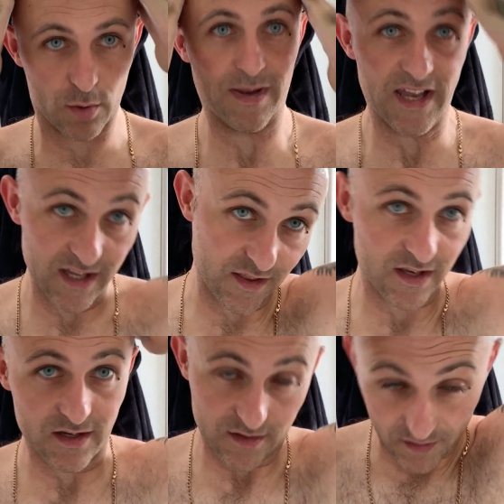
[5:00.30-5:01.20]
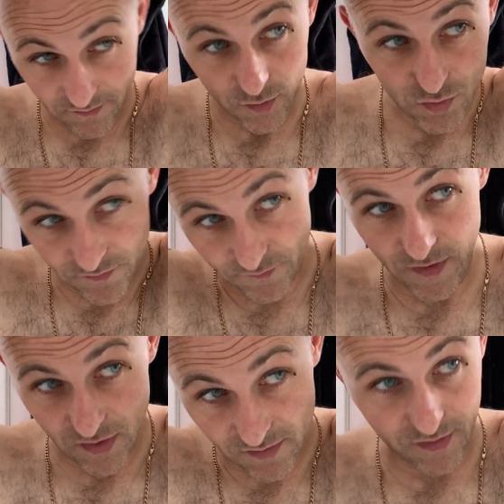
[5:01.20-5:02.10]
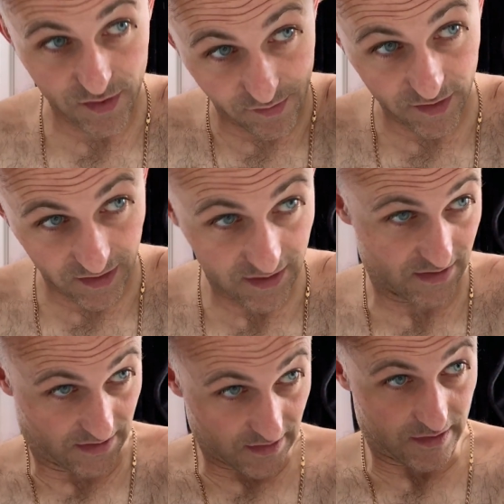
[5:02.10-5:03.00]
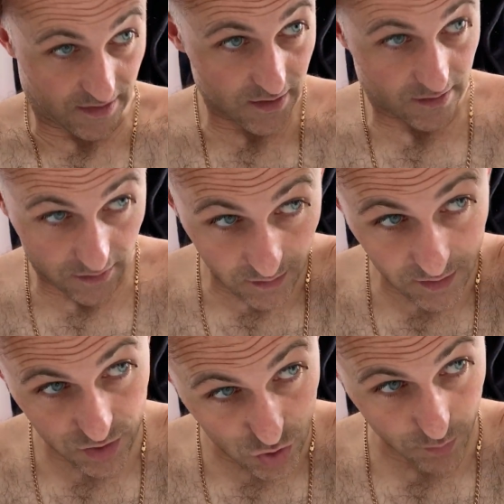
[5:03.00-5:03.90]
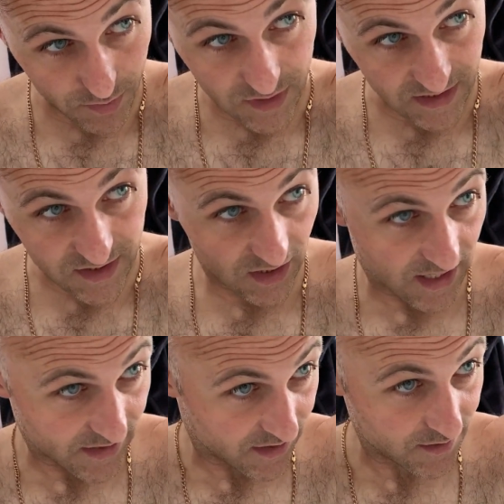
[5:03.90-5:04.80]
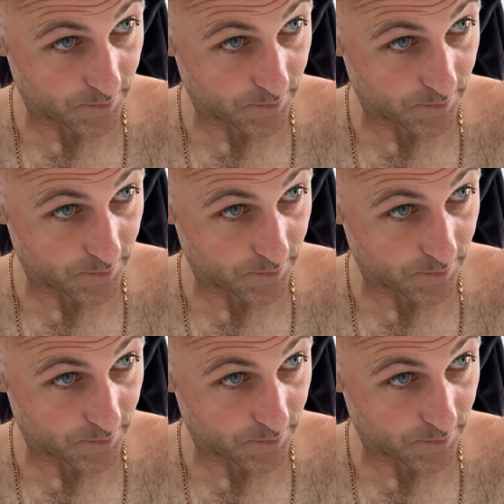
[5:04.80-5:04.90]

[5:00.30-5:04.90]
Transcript: on my head there feels very, very thick, like super dense lather.